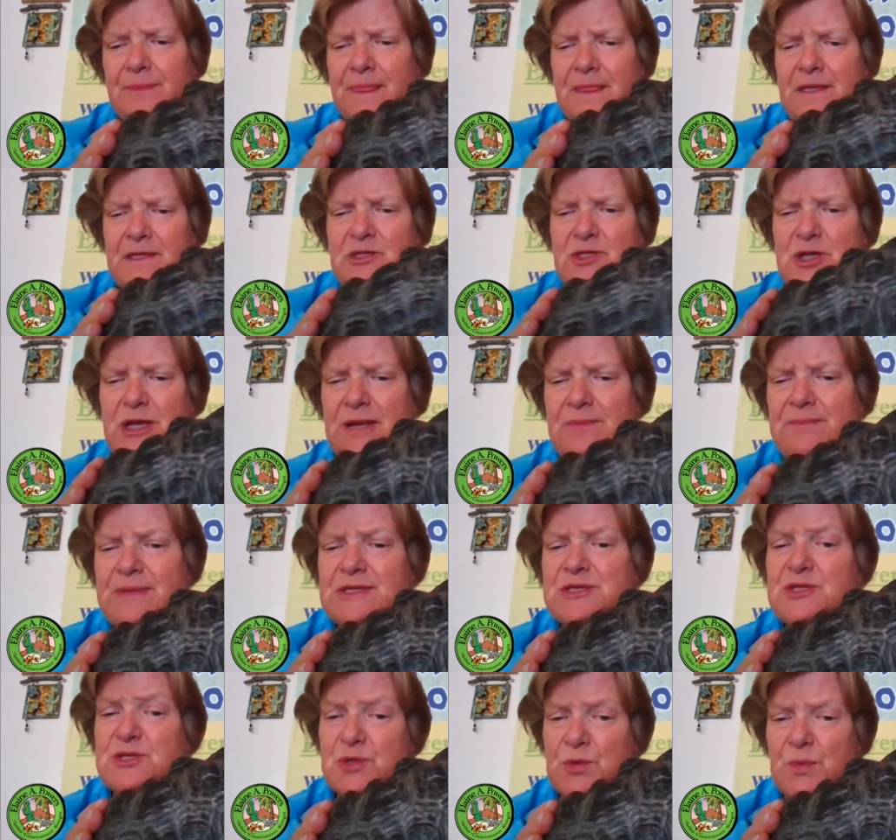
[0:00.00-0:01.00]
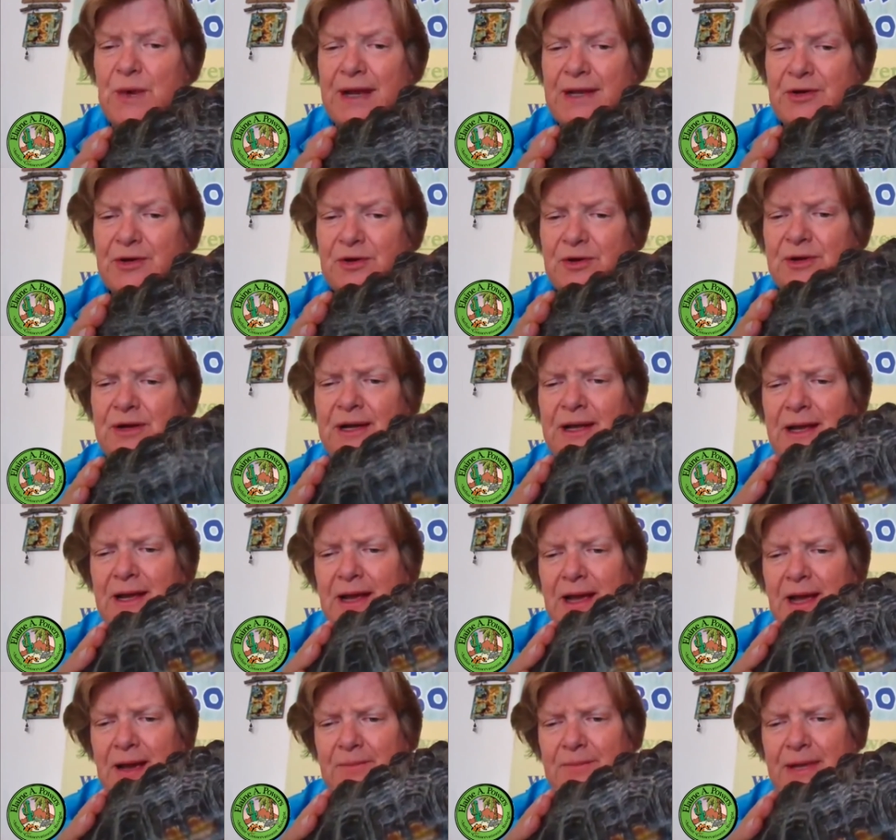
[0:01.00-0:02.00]
She had been surrendered
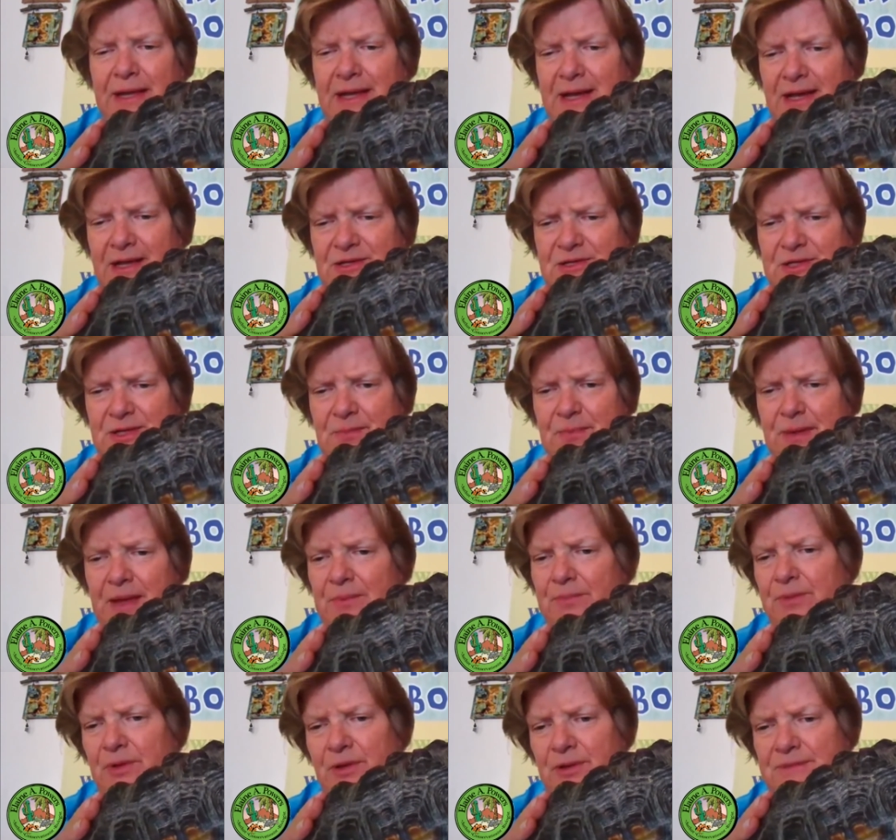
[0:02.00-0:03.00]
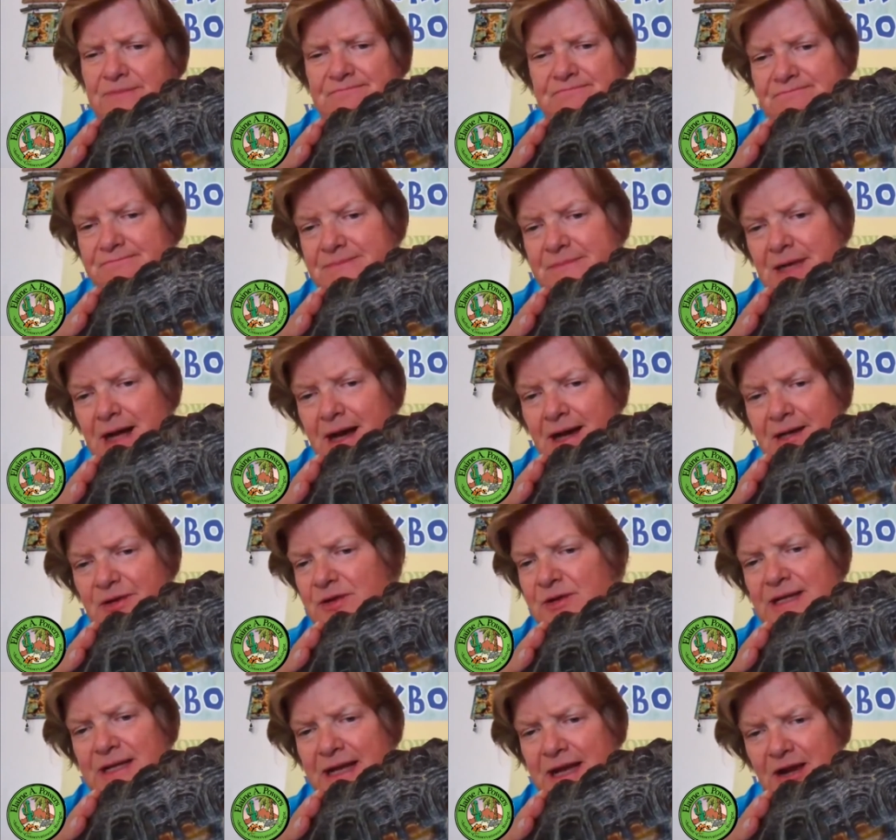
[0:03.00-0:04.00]
because the people
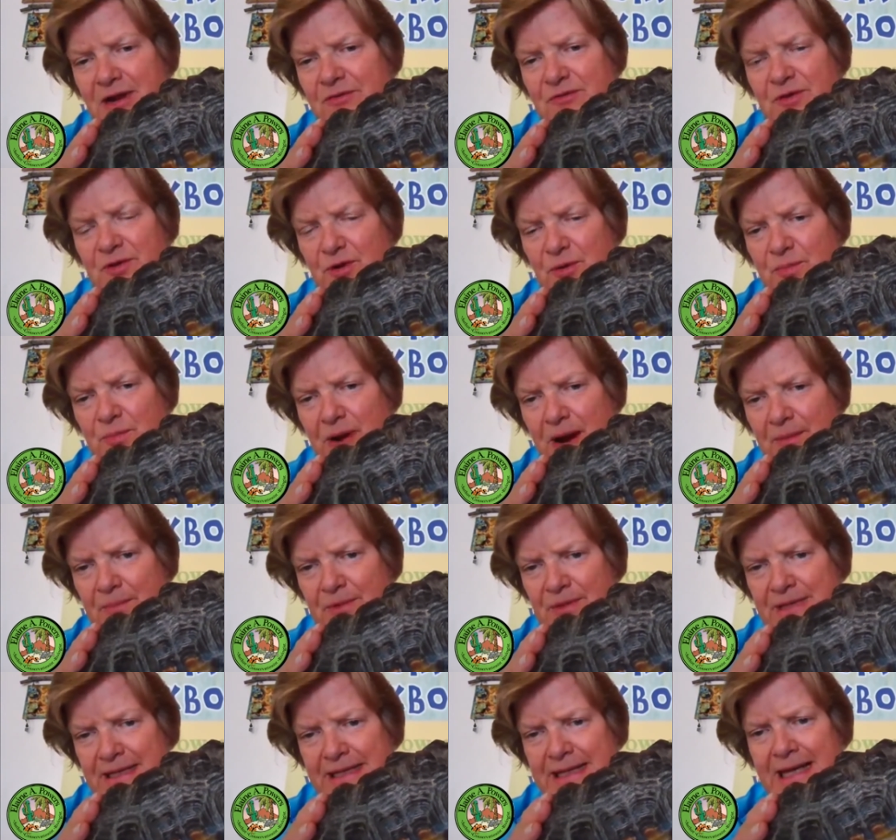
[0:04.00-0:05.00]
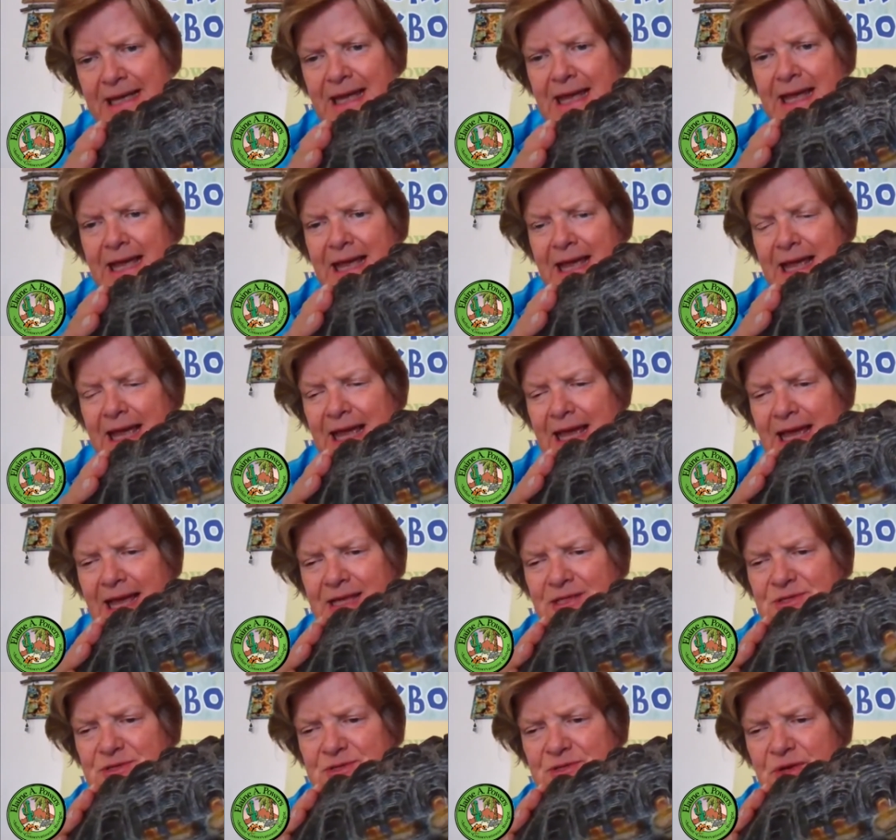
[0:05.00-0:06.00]
couldn't care for her properly.
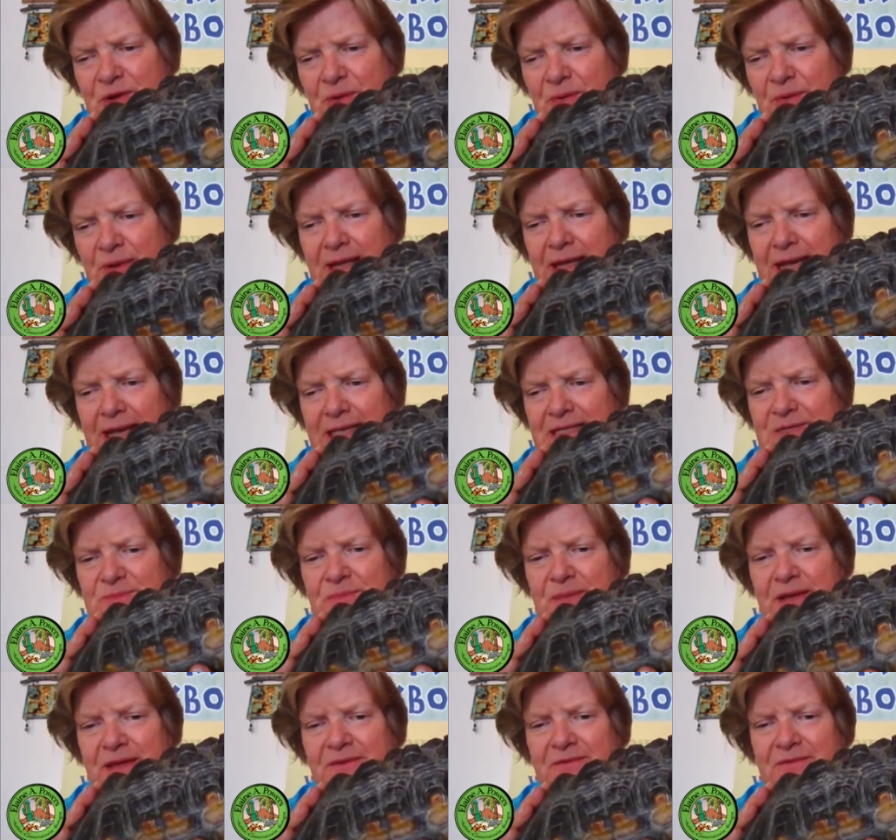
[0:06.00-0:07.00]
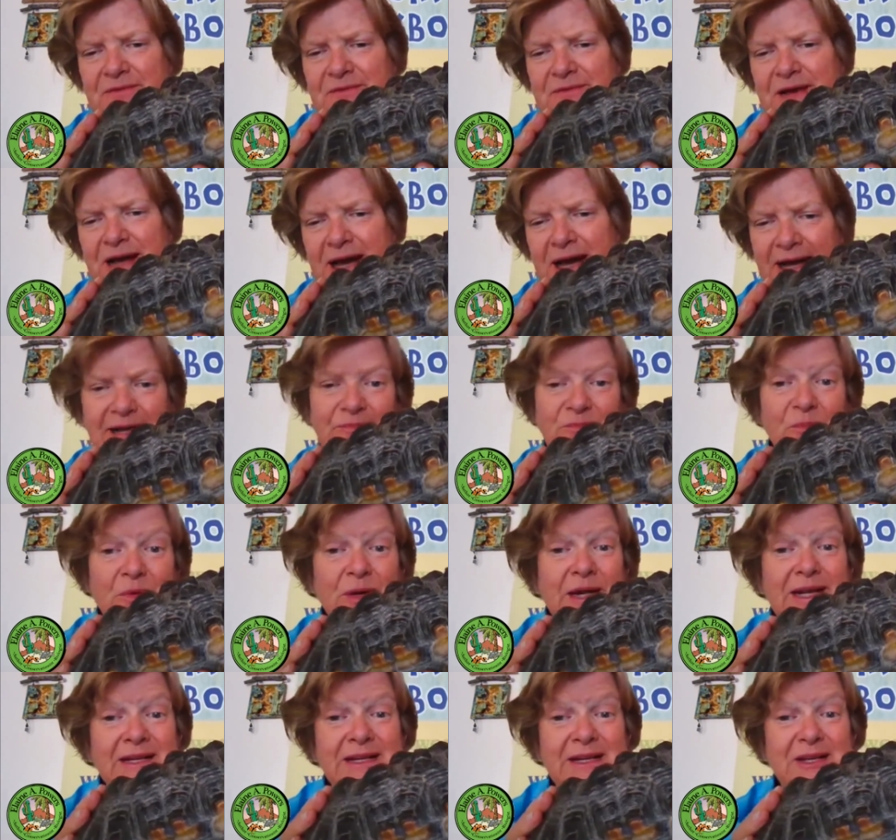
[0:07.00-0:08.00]
And so he asked me if I
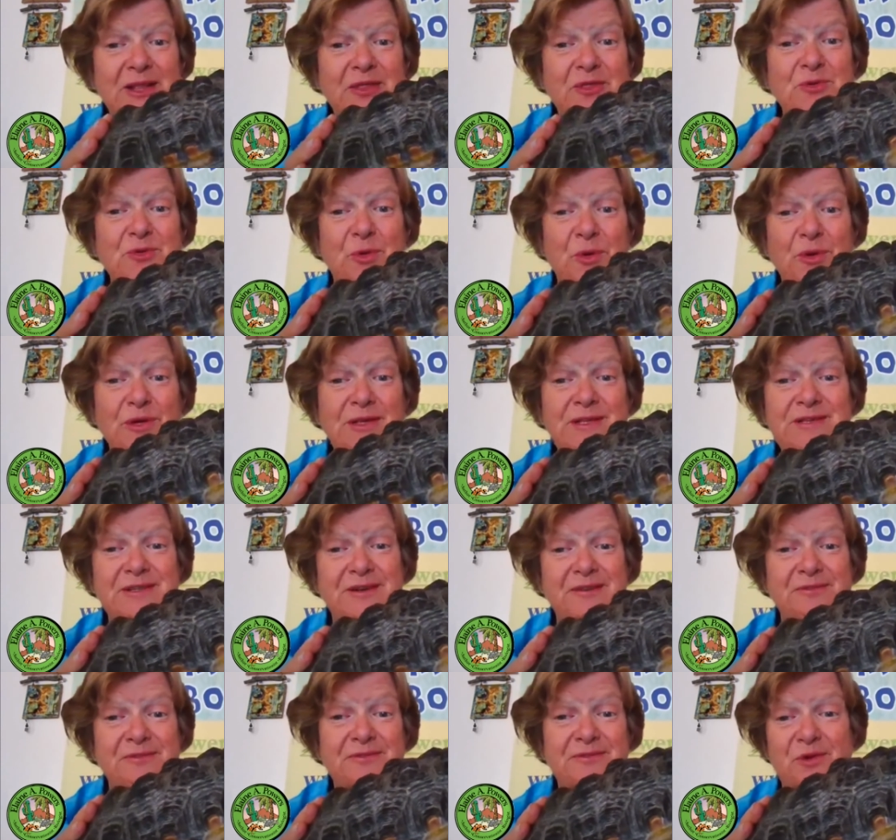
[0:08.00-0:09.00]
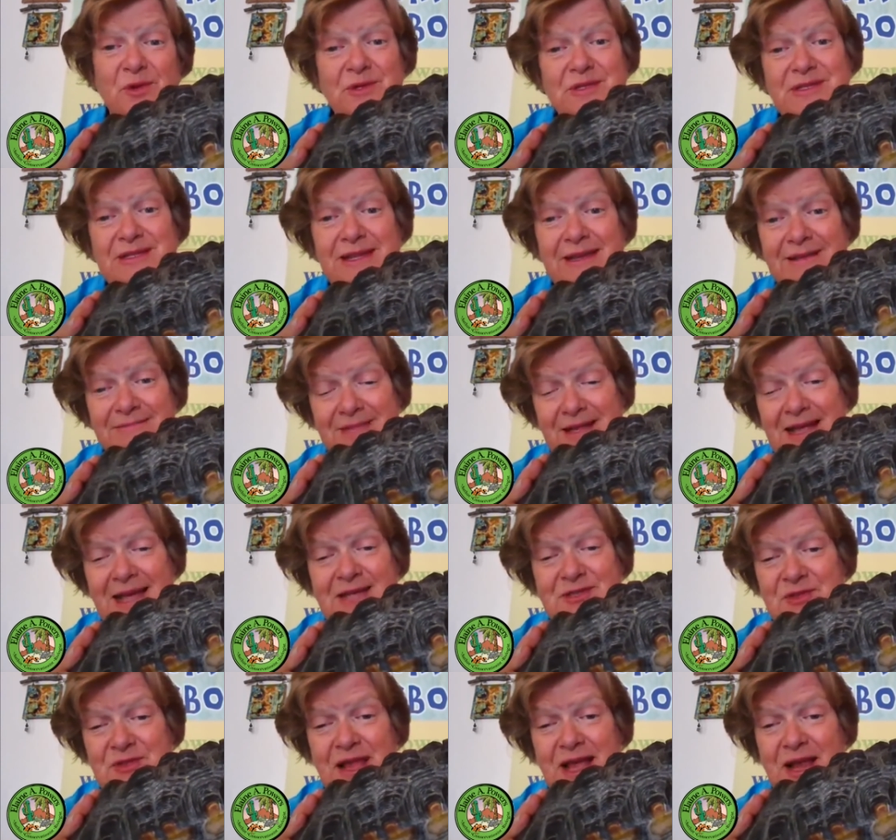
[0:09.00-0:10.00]
wanted another tortoise, and of course the
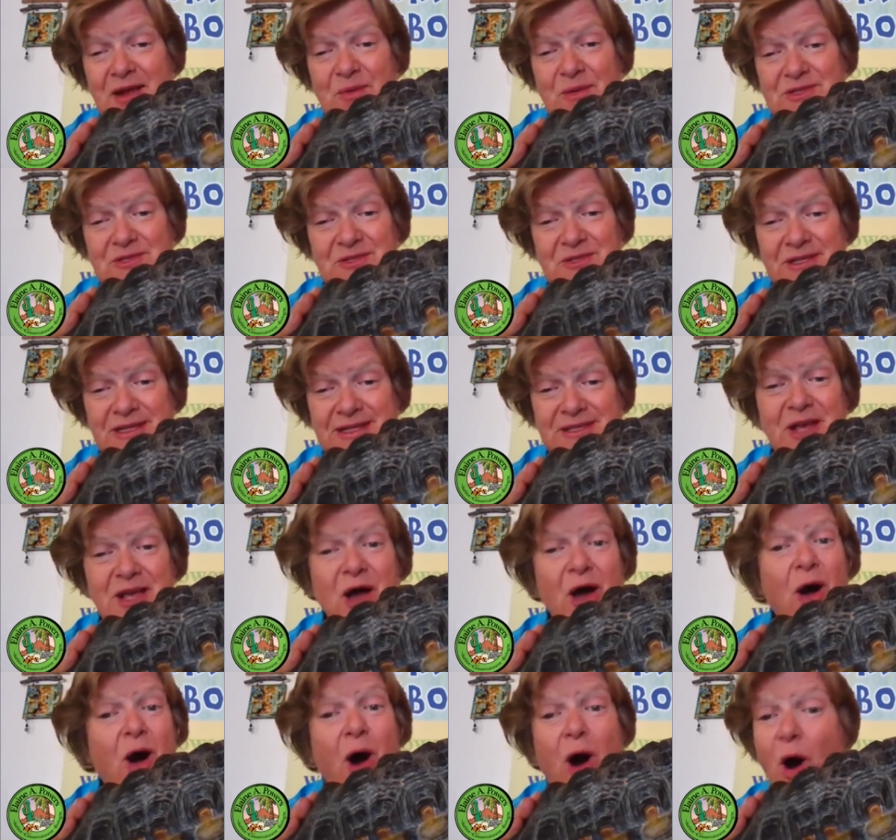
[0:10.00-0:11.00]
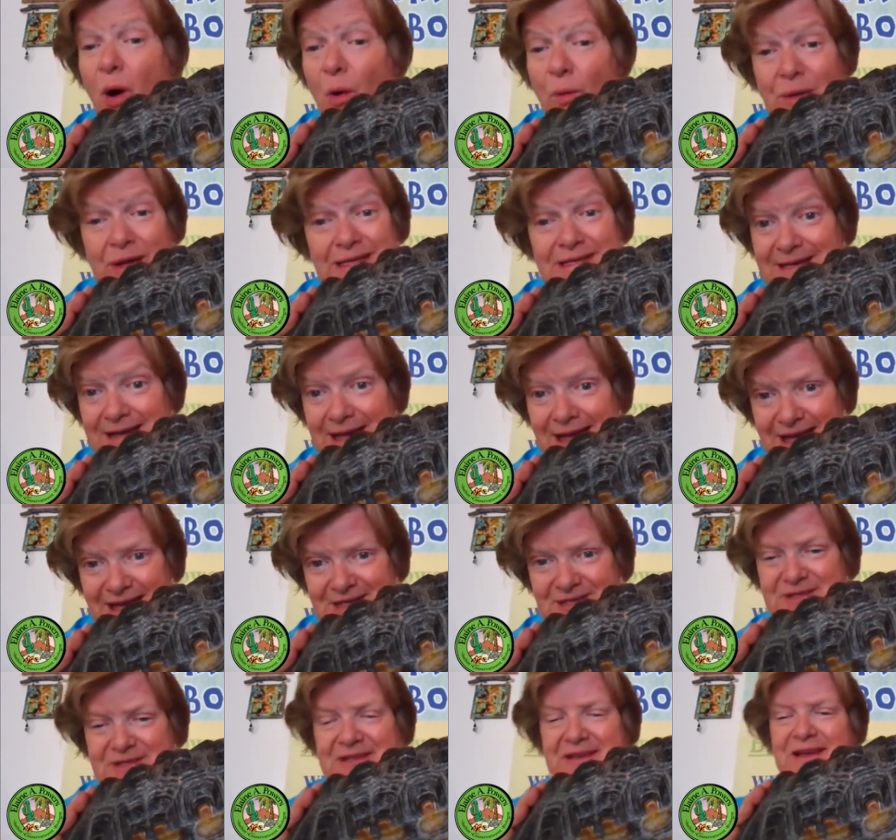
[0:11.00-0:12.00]
answer to that question is always
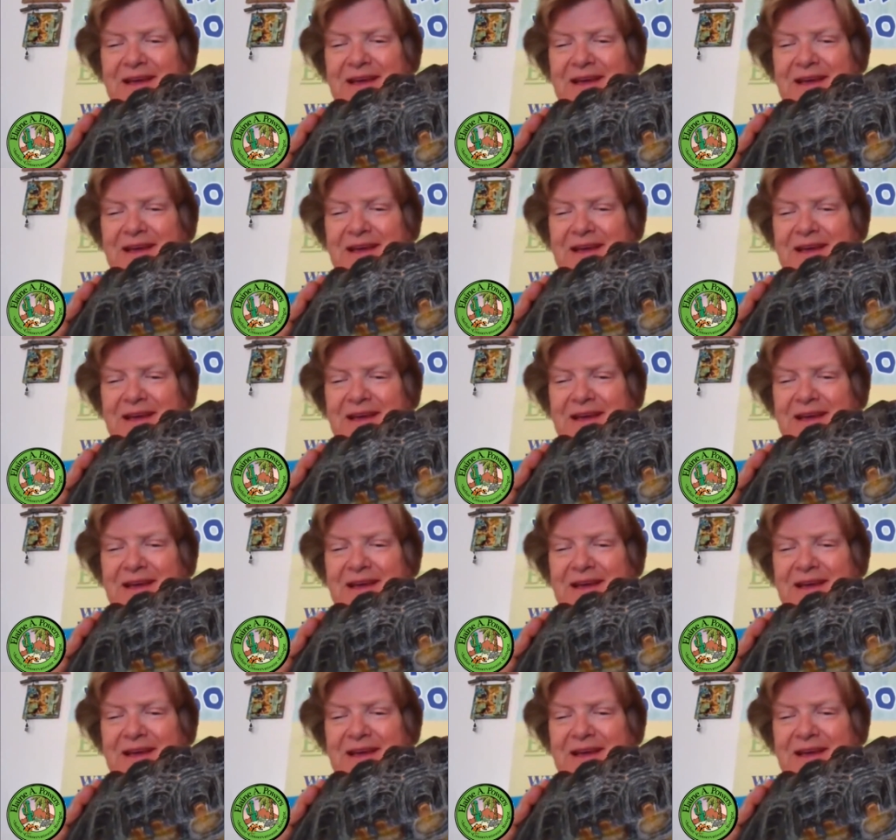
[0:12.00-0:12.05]
yes.